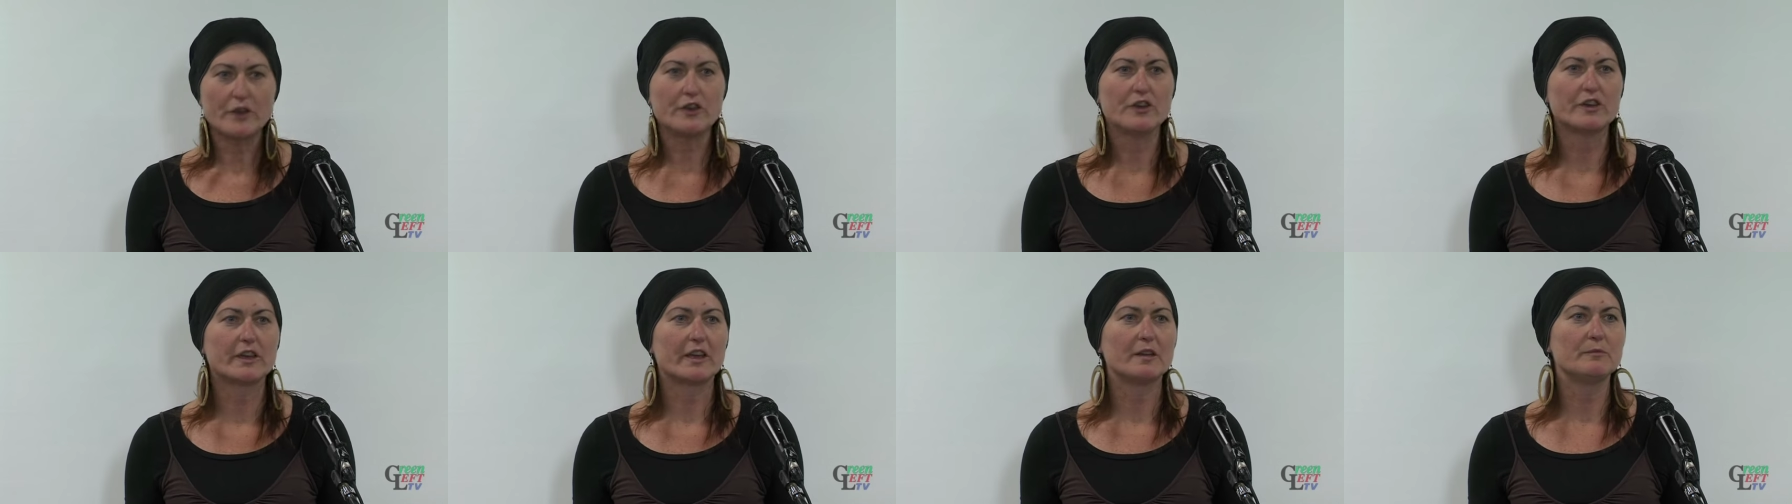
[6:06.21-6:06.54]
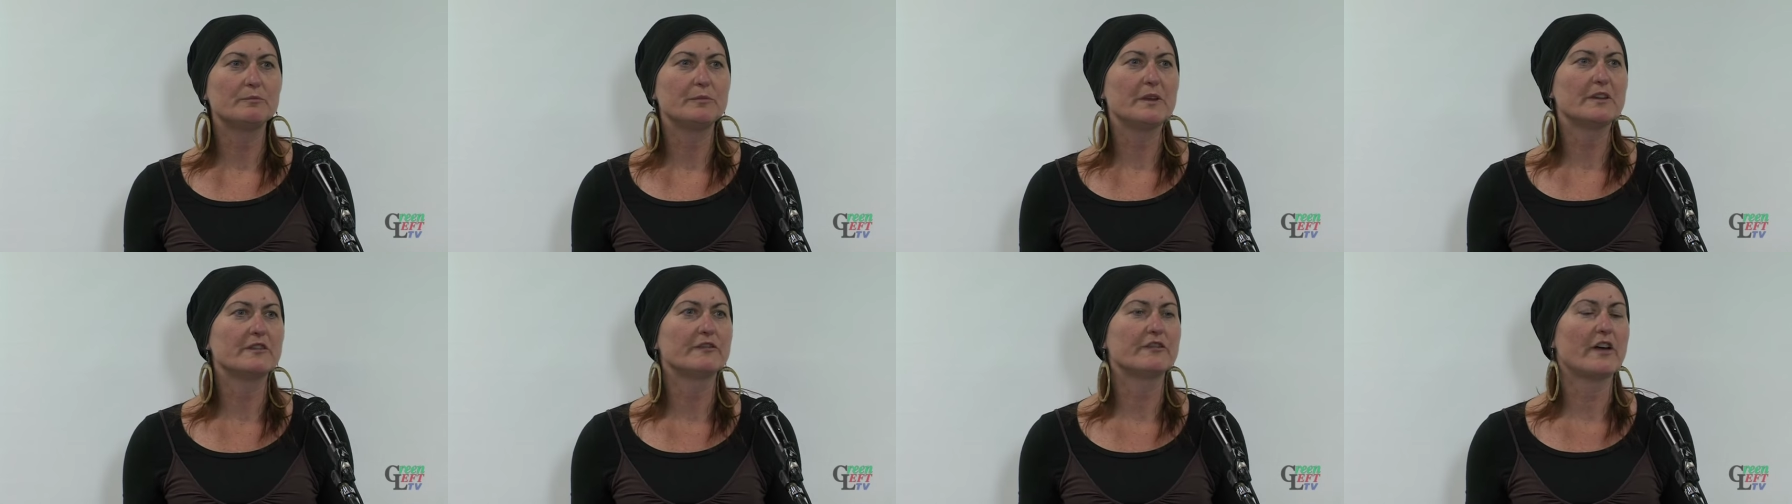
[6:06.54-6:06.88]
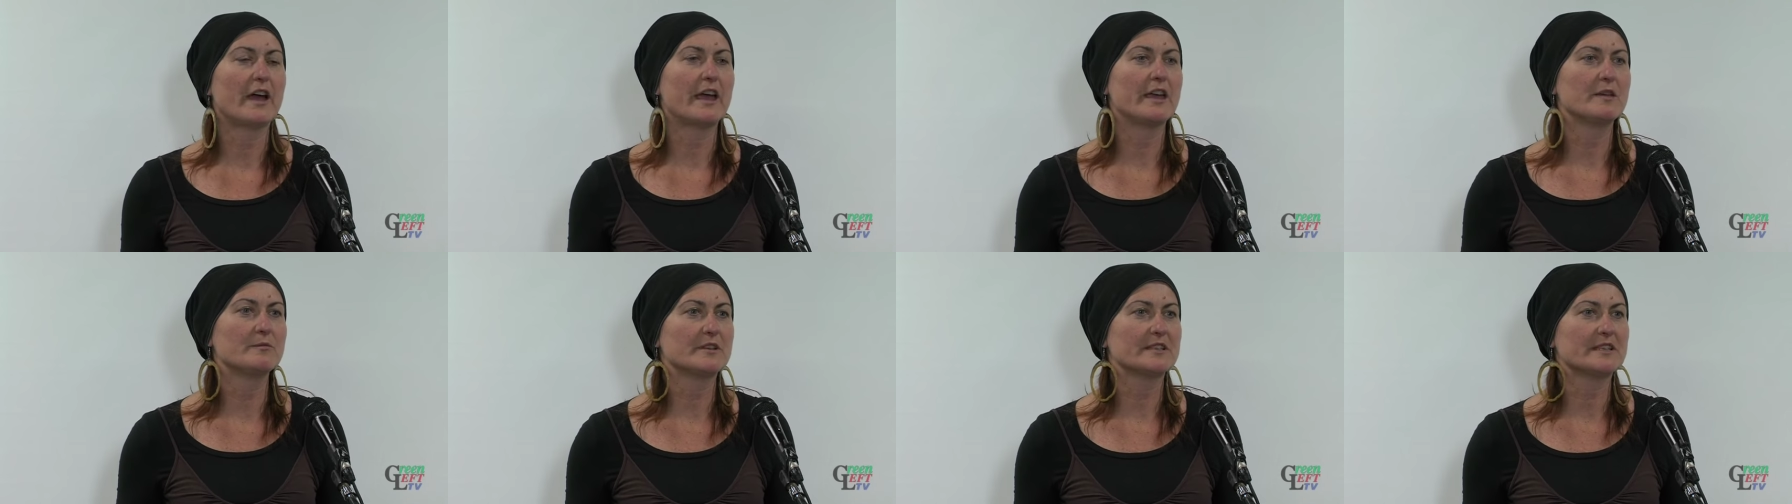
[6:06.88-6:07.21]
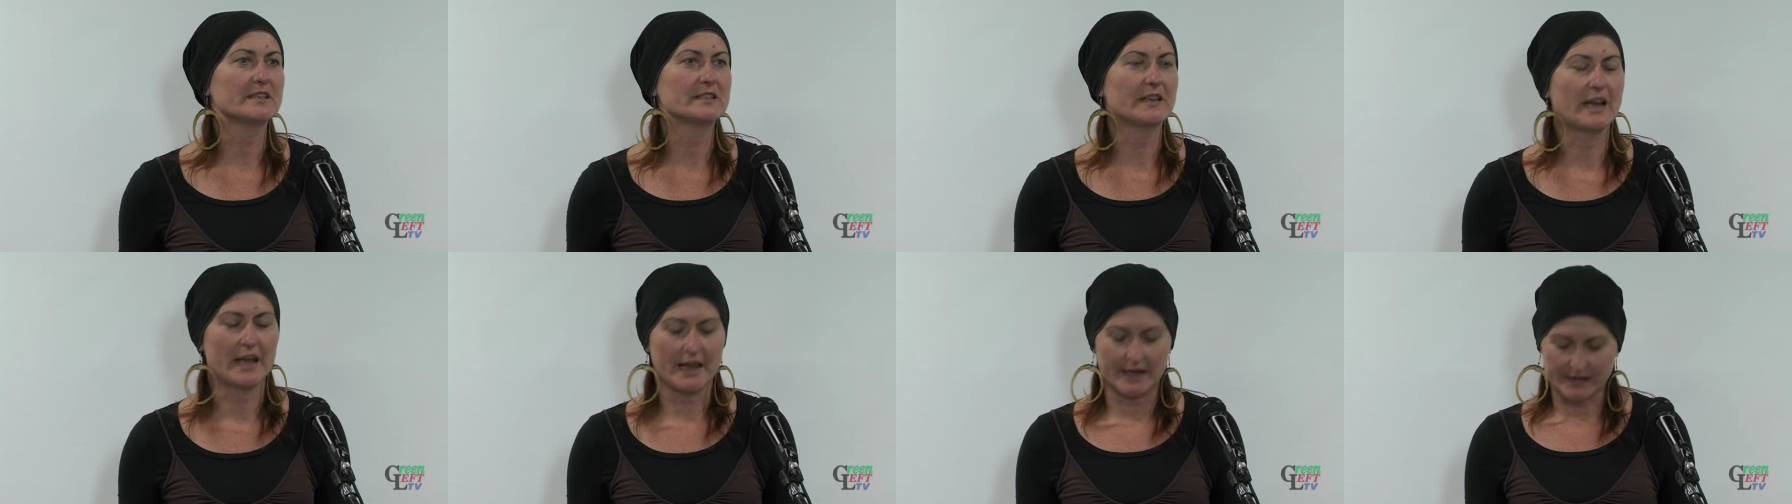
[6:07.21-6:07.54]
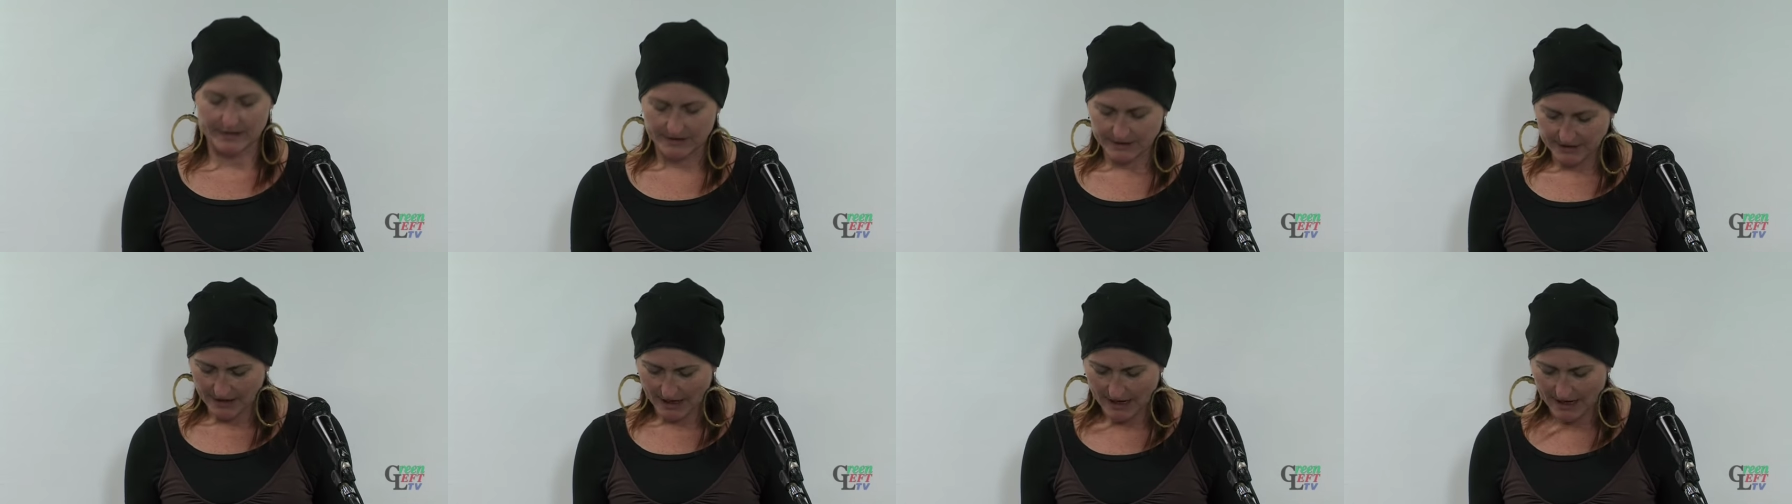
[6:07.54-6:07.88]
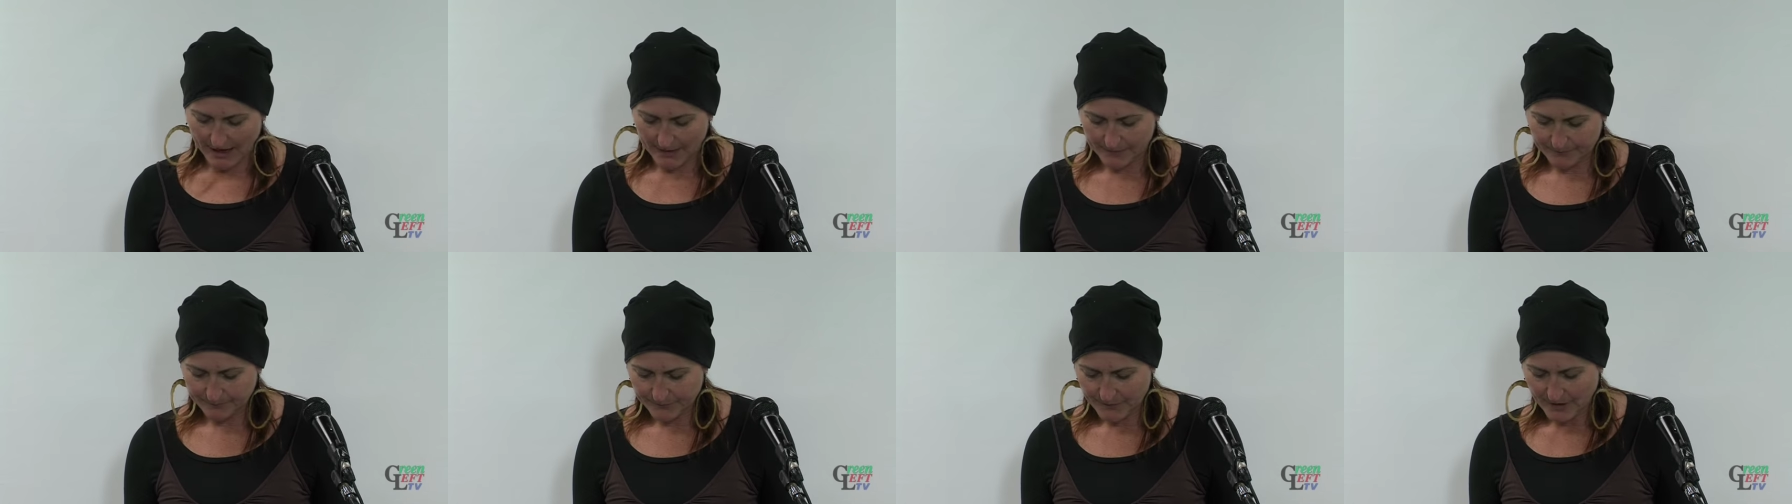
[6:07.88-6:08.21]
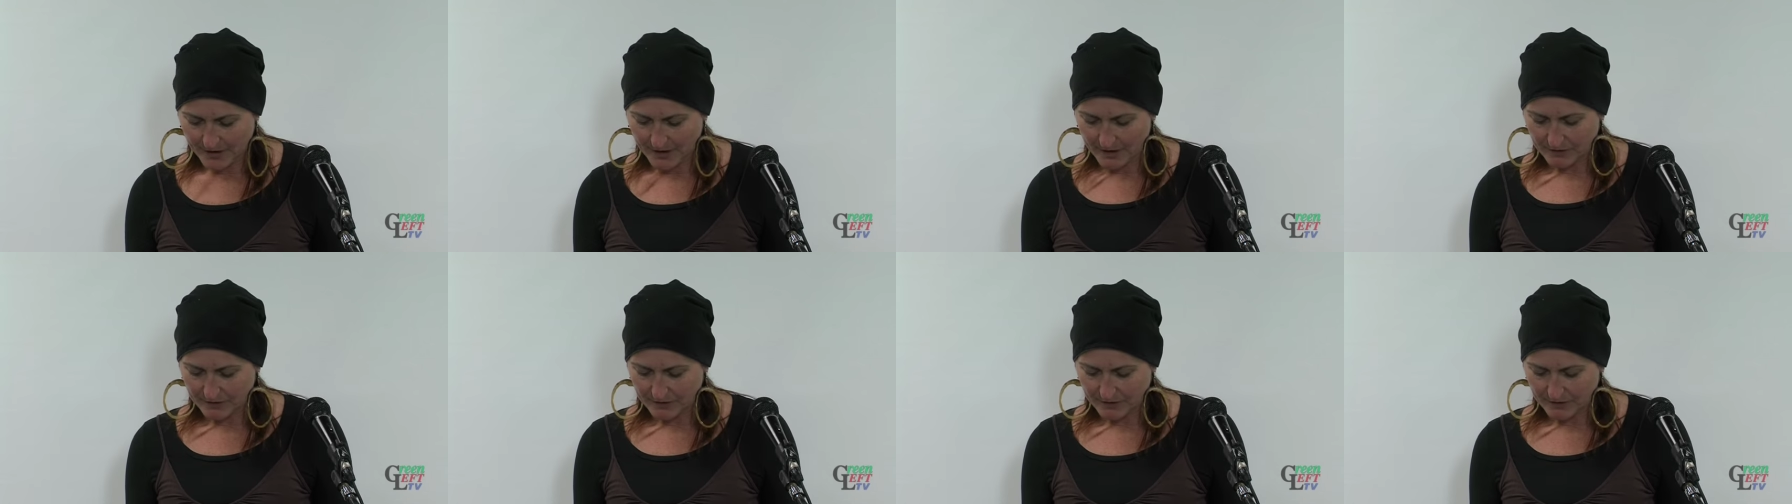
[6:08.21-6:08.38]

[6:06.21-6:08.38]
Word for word: you can be famous like um,